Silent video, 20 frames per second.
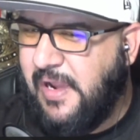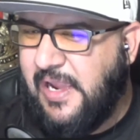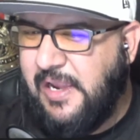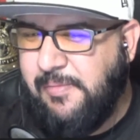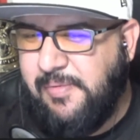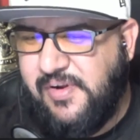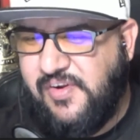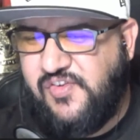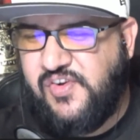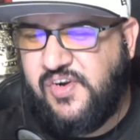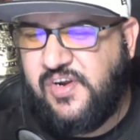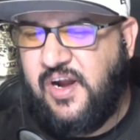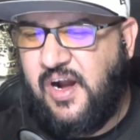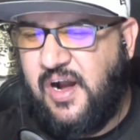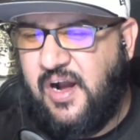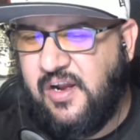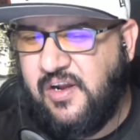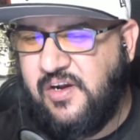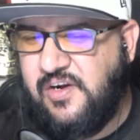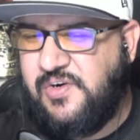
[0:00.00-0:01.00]

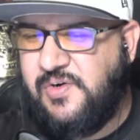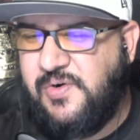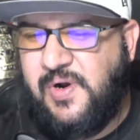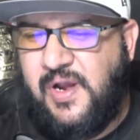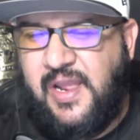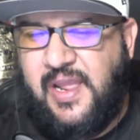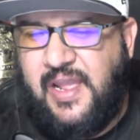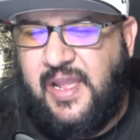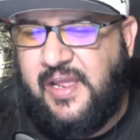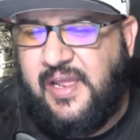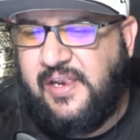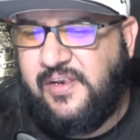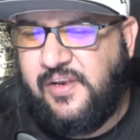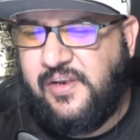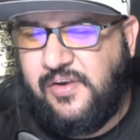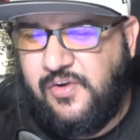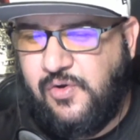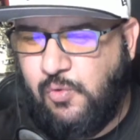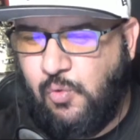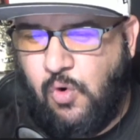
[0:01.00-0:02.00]
Chicago and
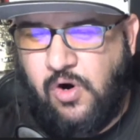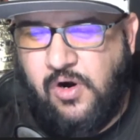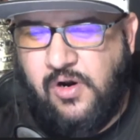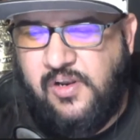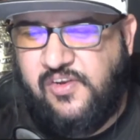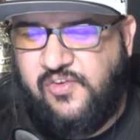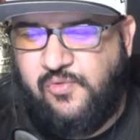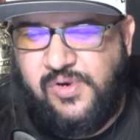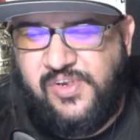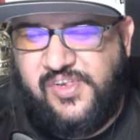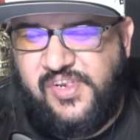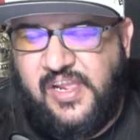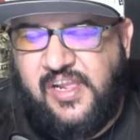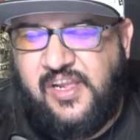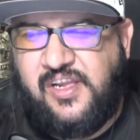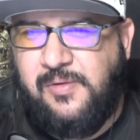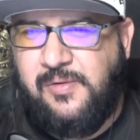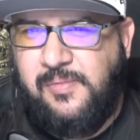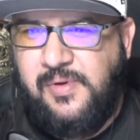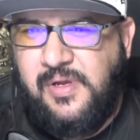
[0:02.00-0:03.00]
New Orleans would take
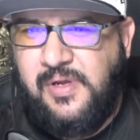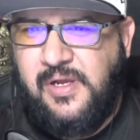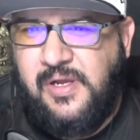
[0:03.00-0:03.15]
him.